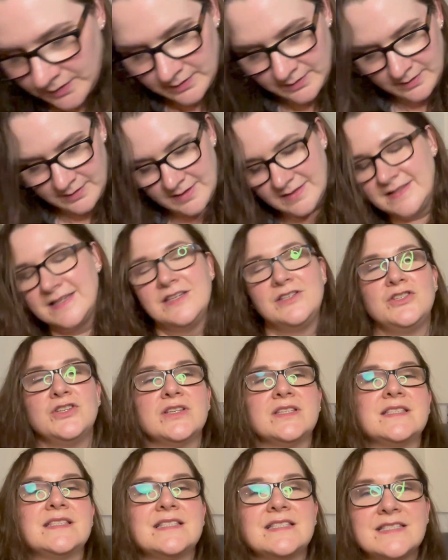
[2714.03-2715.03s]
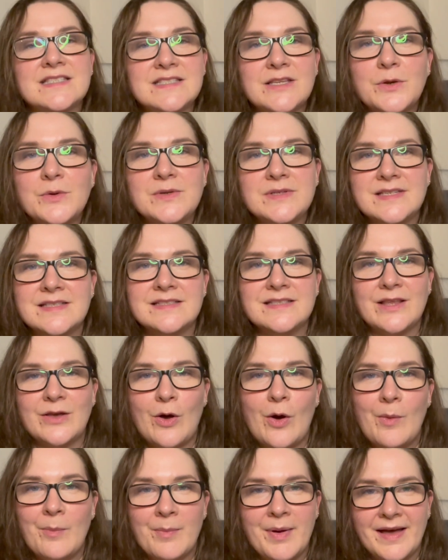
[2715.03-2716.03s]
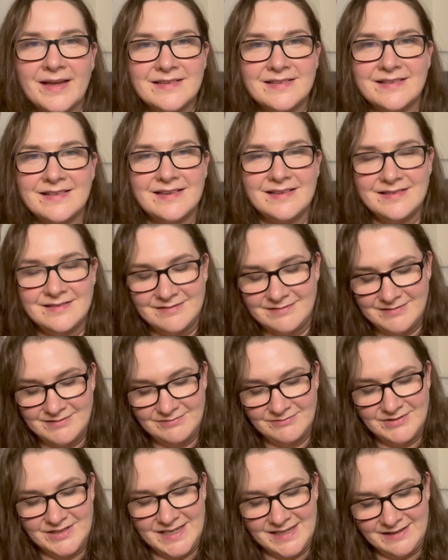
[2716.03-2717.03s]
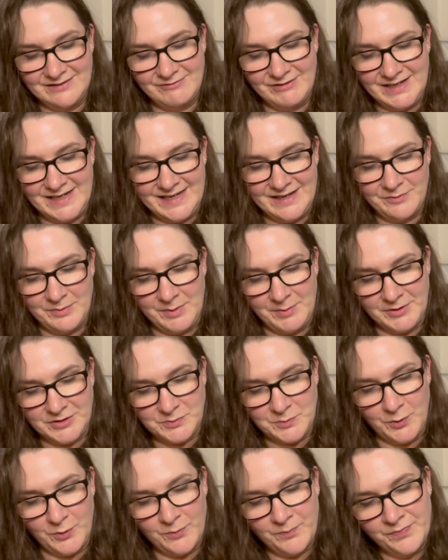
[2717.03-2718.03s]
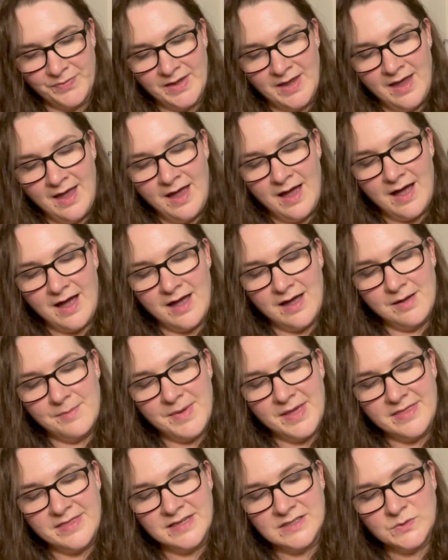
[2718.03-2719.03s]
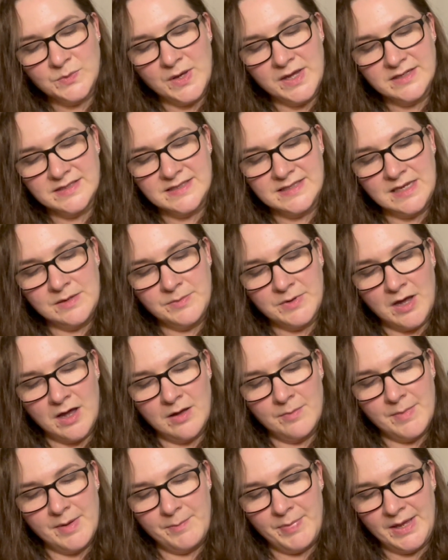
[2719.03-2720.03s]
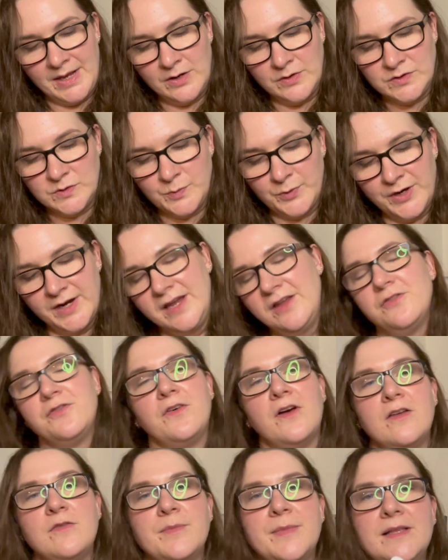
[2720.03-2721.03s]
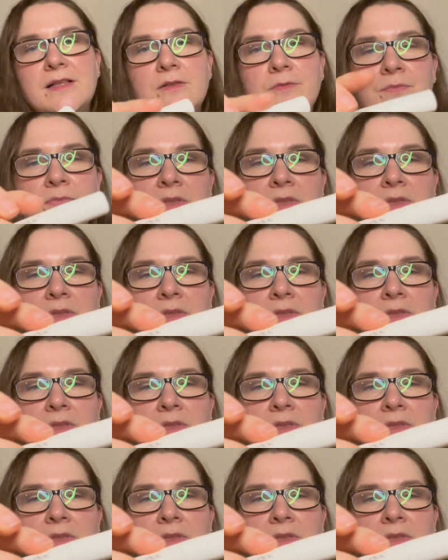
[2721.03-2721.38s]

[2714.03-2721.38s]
because it just soaked into the cotton pad and then didn't really give me much more. This Works Deep Calm Pillow Spray, 5ml.